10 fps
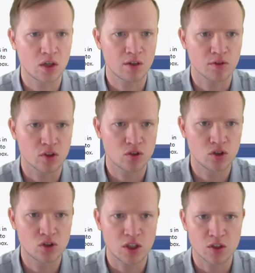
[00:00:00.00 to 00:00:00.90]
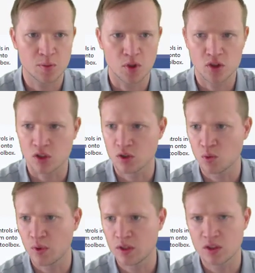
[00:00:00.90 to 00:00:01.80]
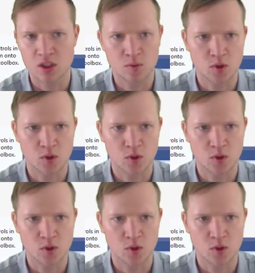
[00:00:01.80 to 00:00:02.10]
I've got two text boxes, one text